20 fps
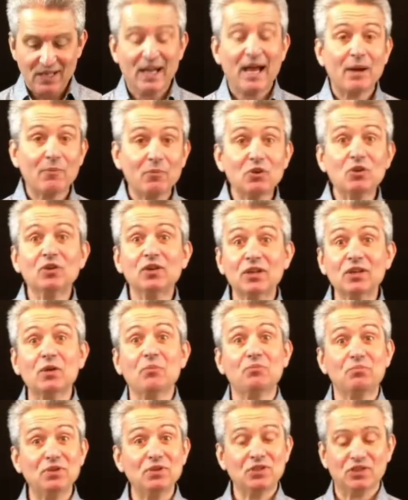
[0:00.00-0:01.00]
And we're looking
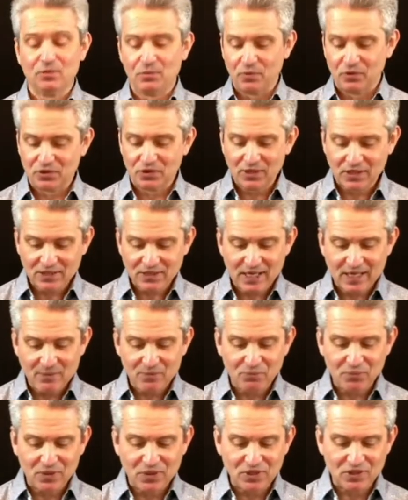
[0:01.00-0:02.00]
at principles. And I say
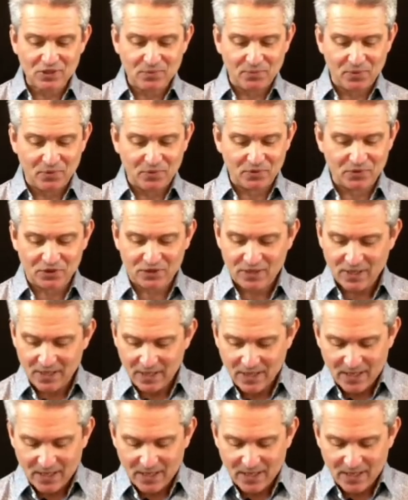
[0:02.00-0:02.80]
principles,